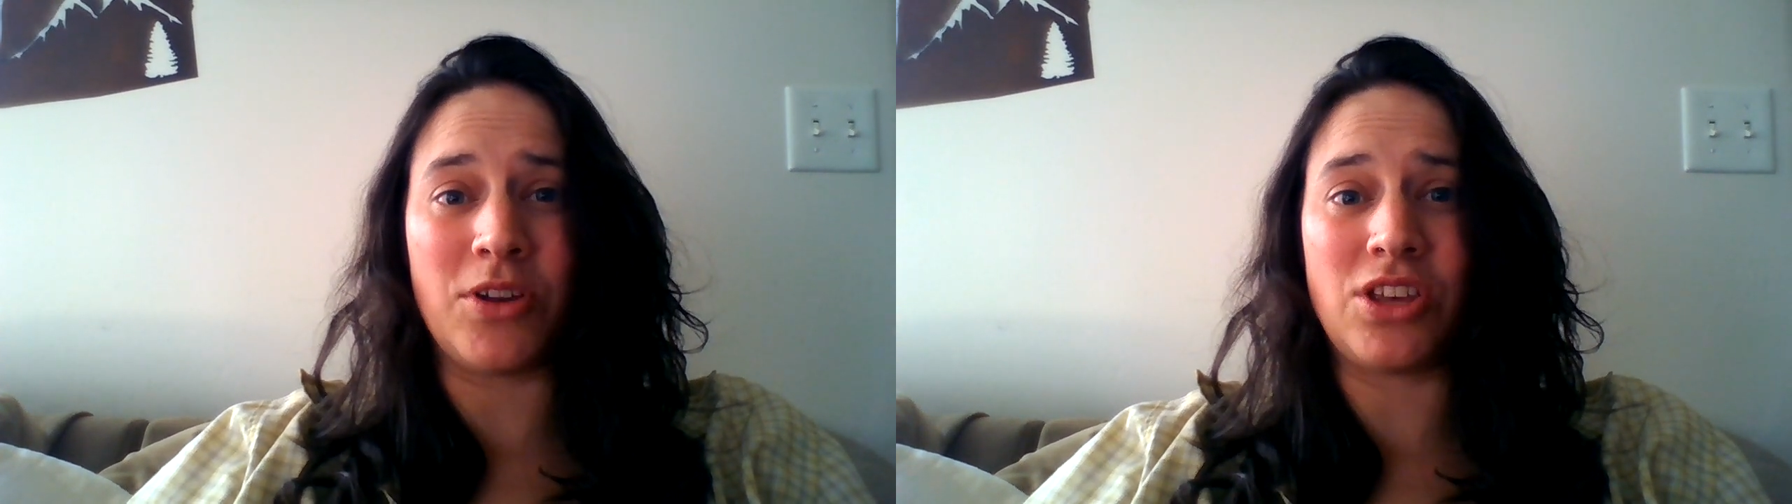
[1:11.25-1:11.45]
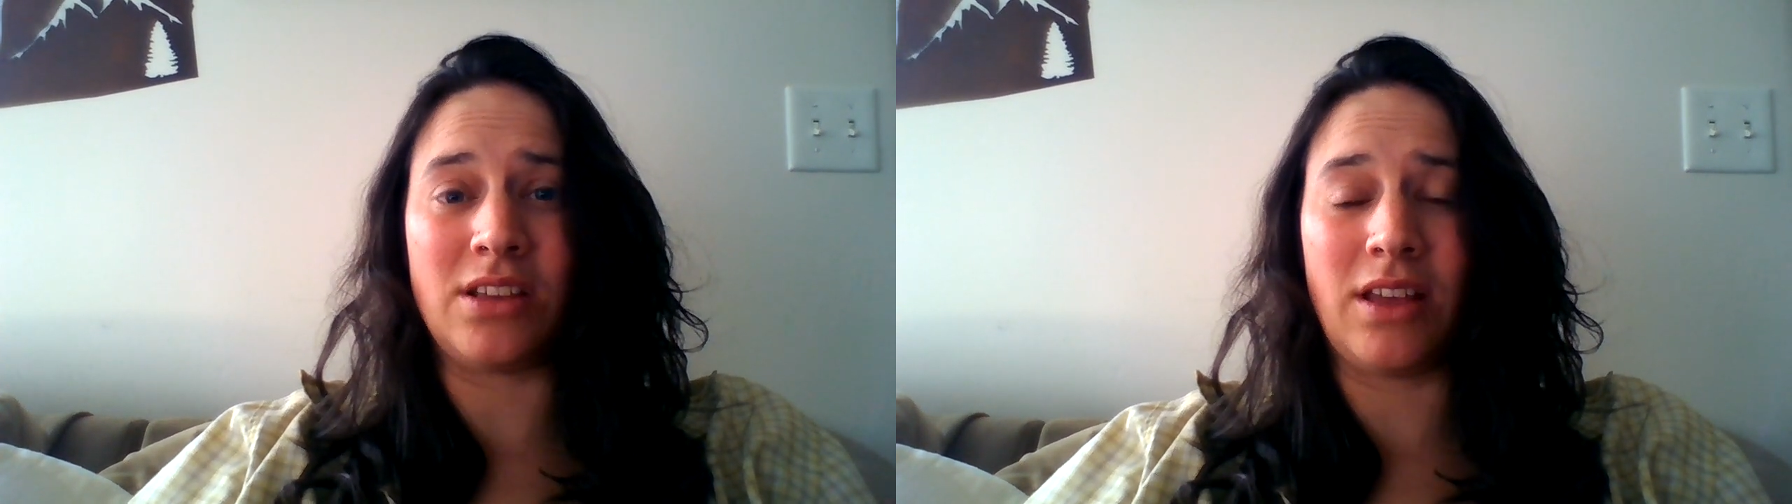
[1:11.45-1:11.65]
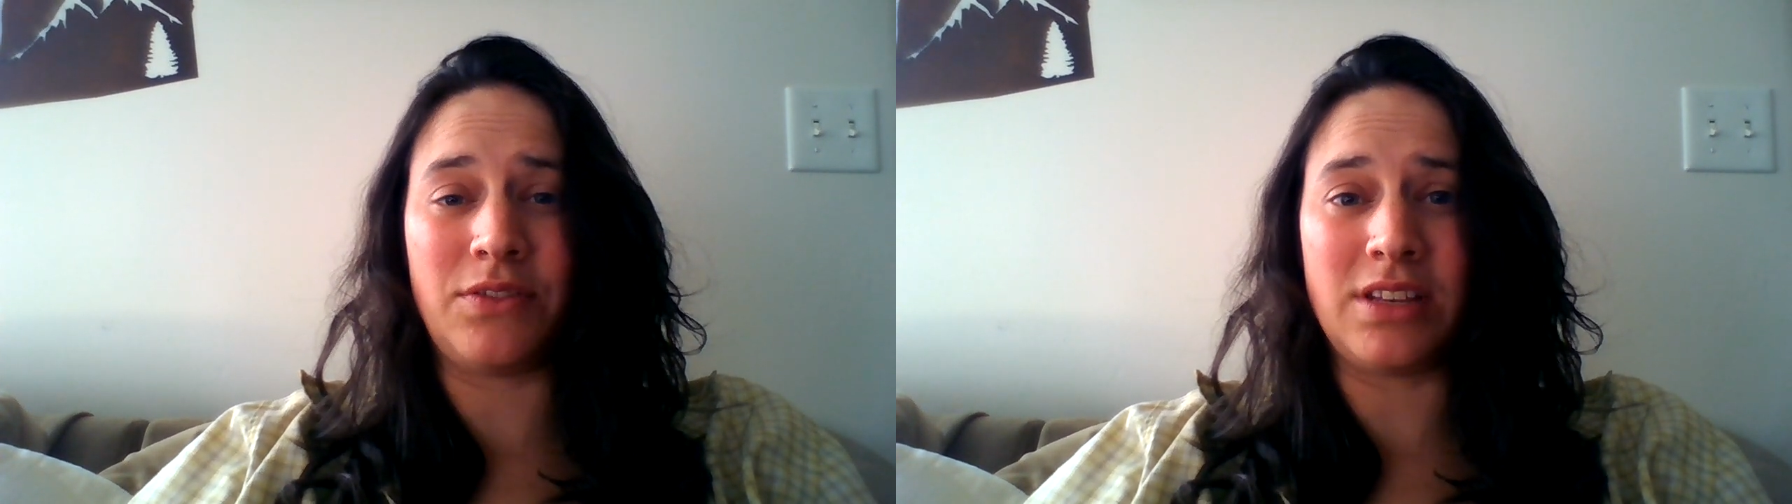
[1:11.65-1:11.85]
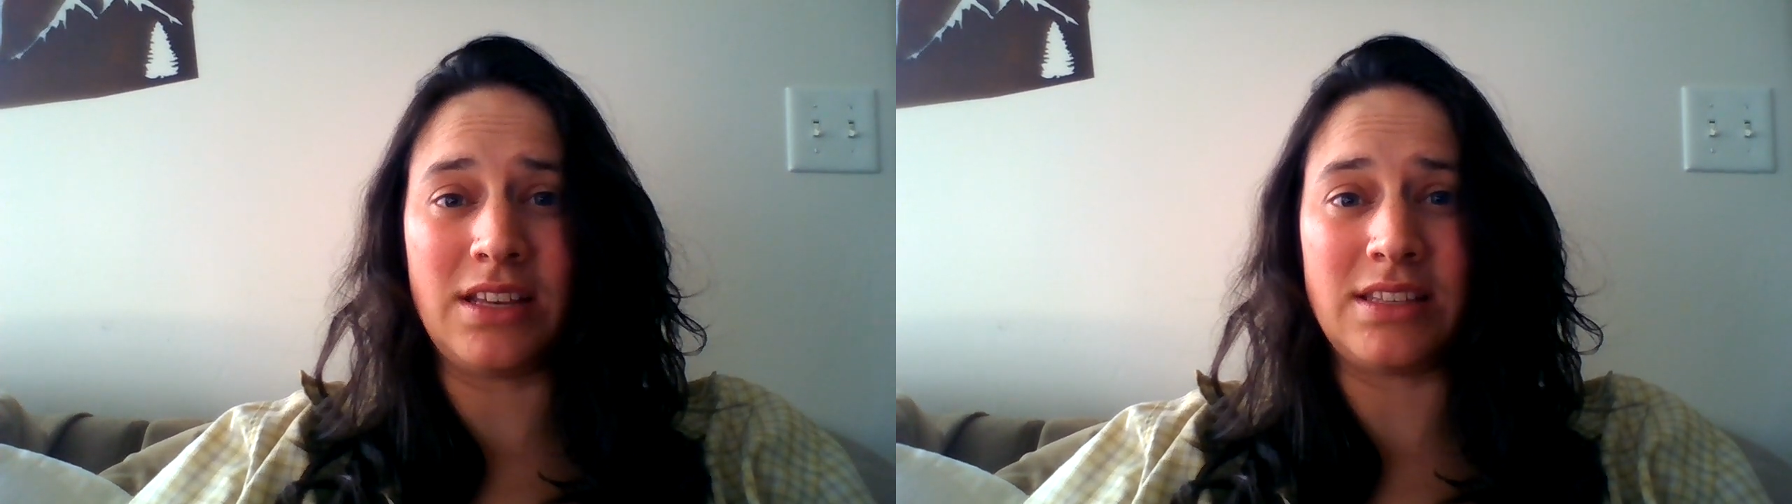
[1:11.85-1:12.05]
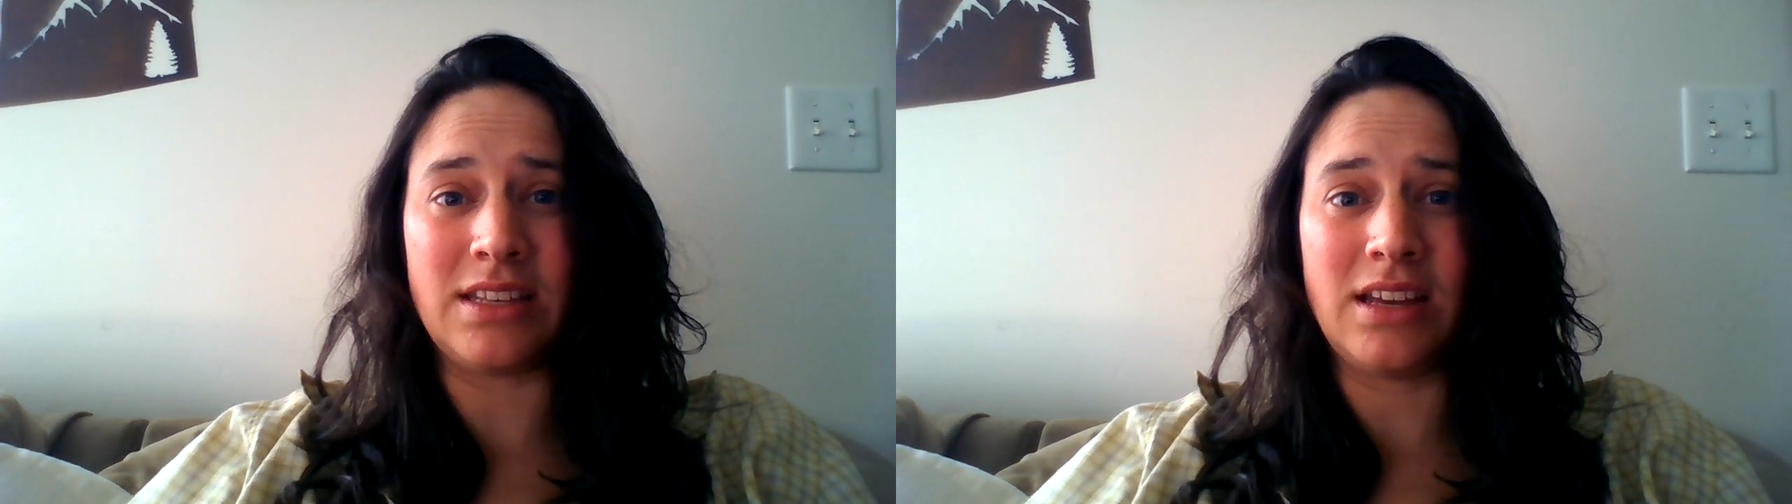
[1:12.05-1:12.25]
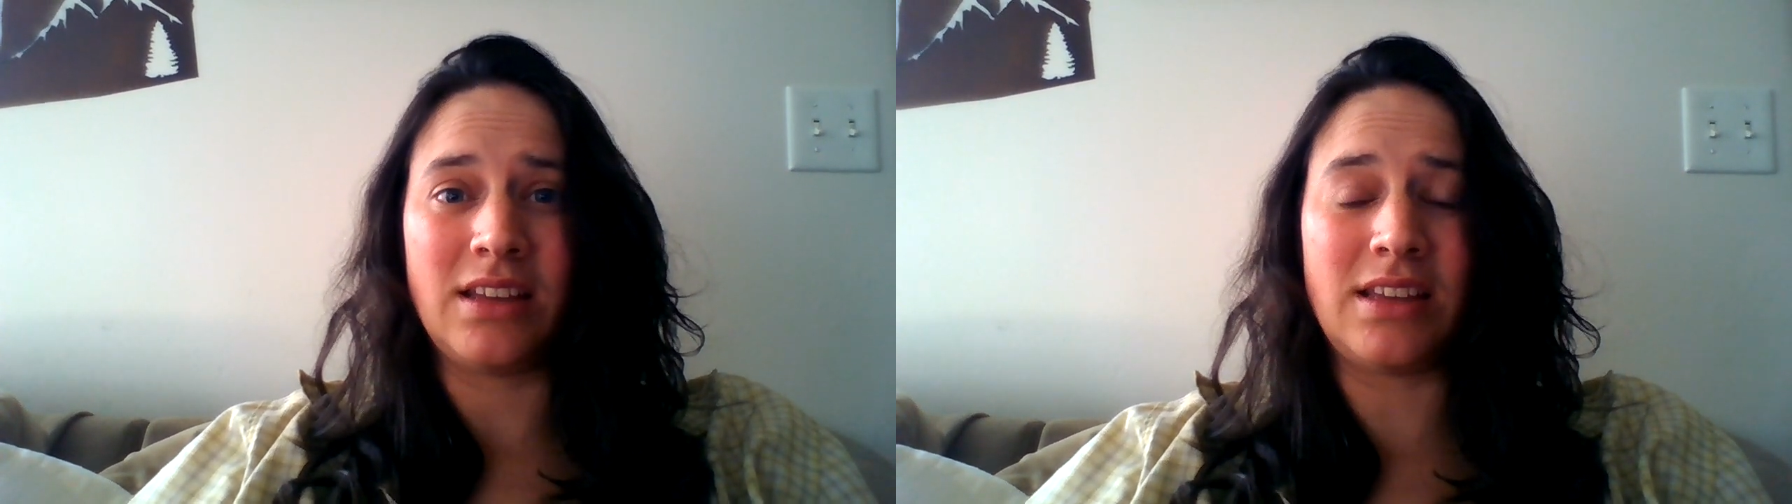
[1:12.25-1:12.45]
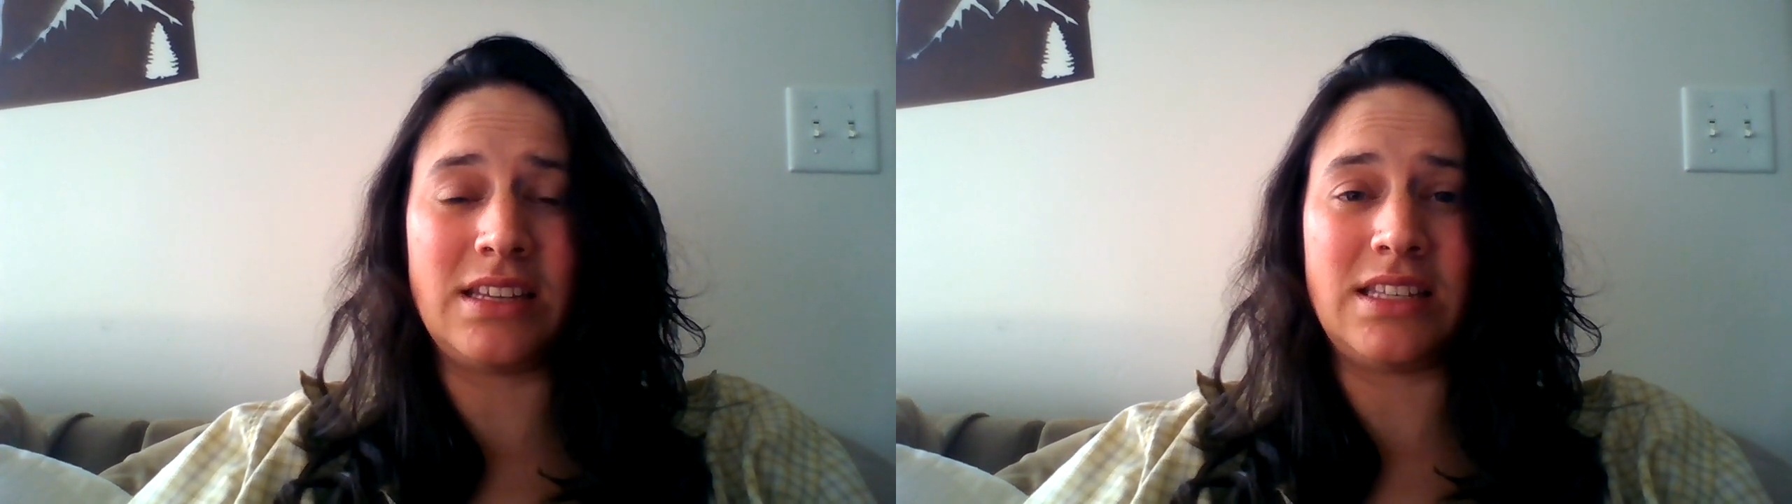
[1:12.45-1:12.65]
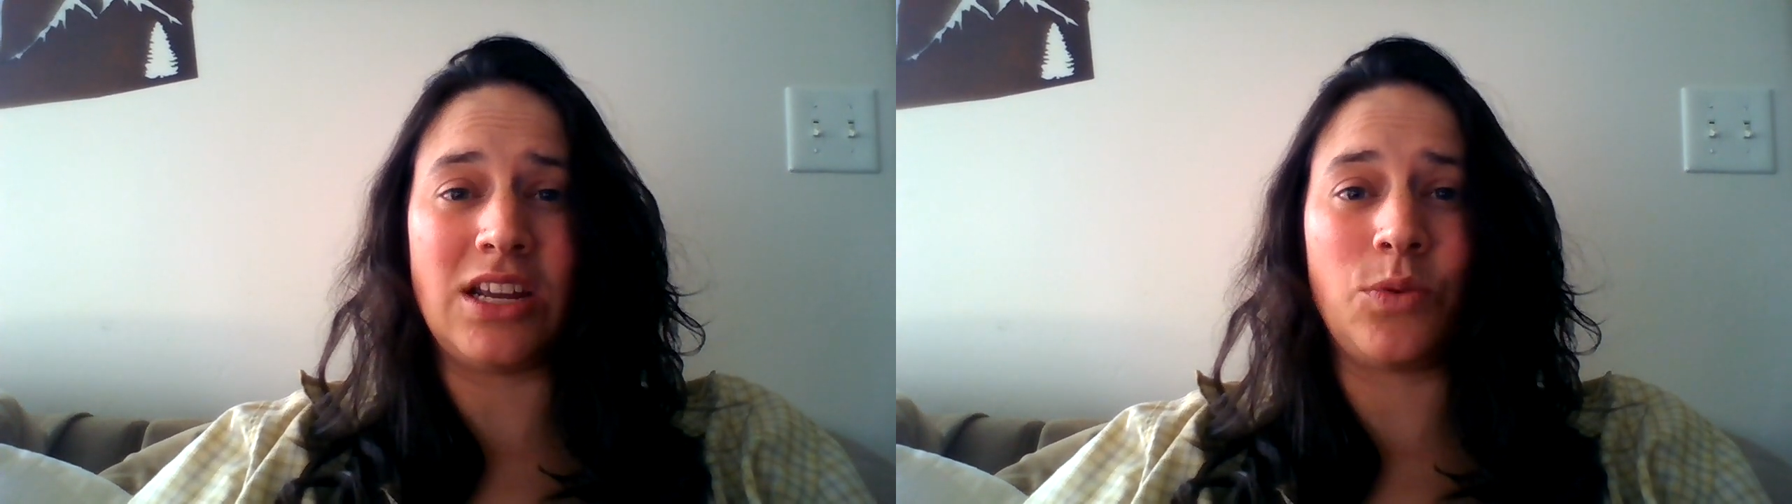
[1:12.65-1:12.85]
loves us, that he's
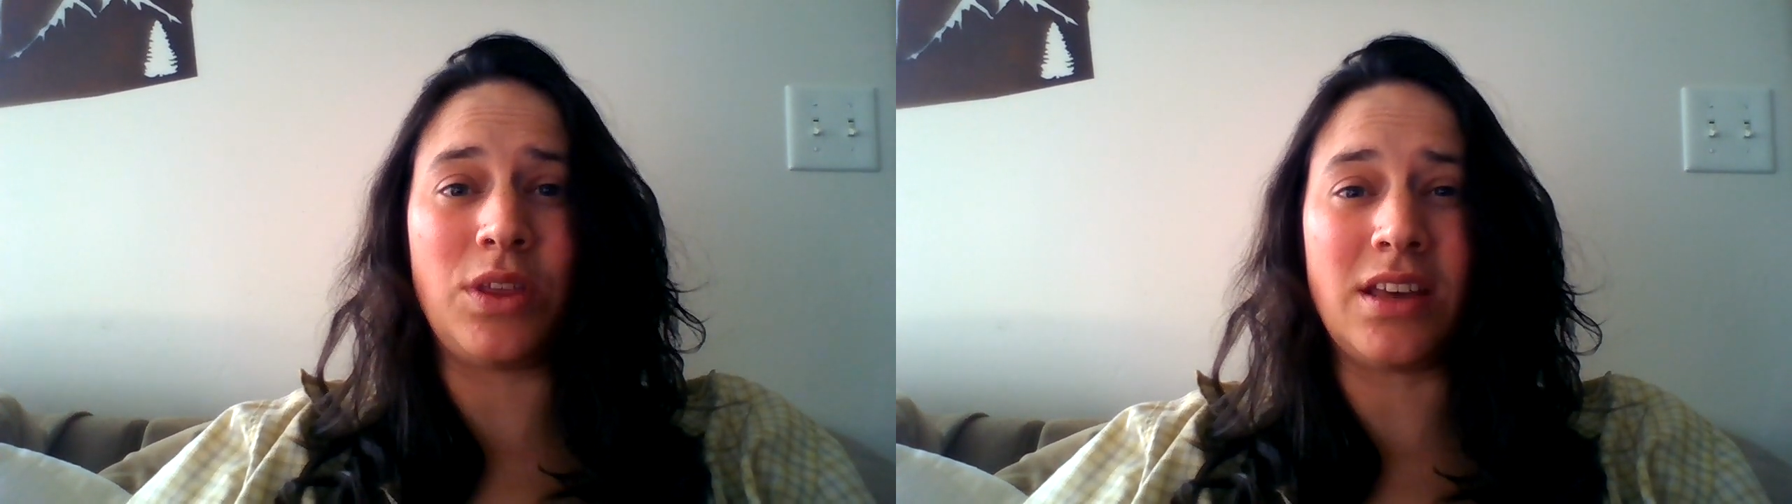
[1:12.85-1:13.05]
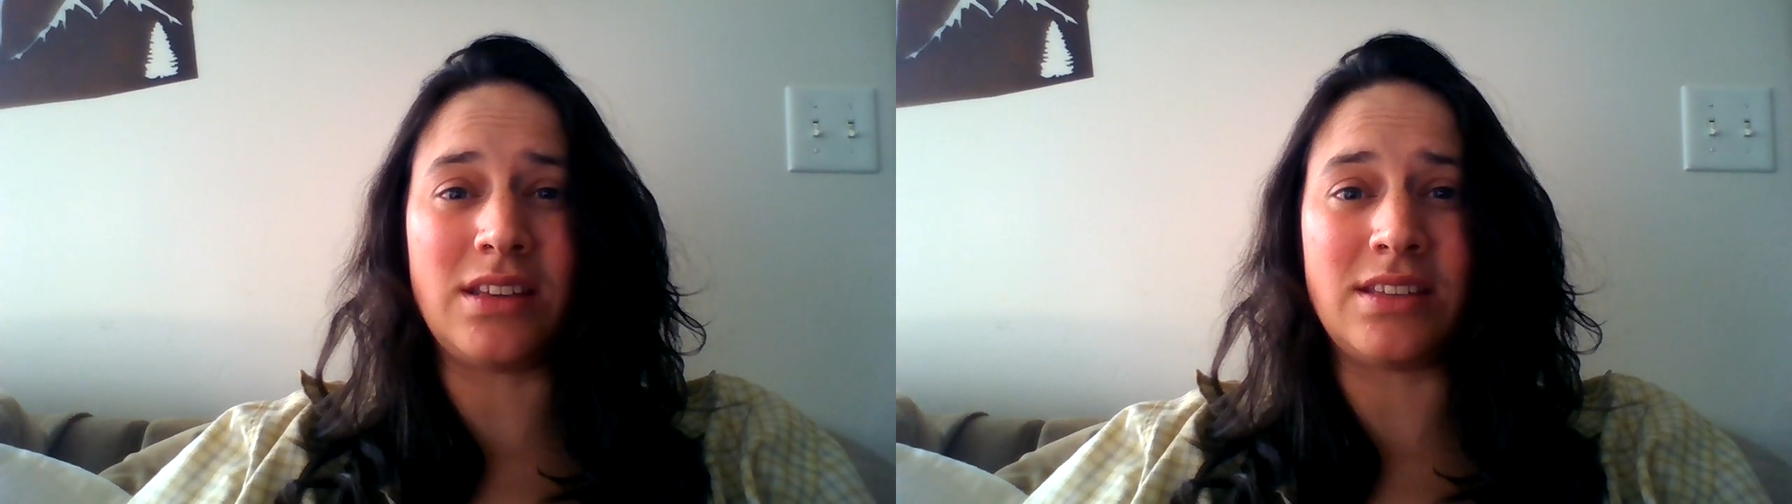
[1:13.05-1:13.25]
here with us,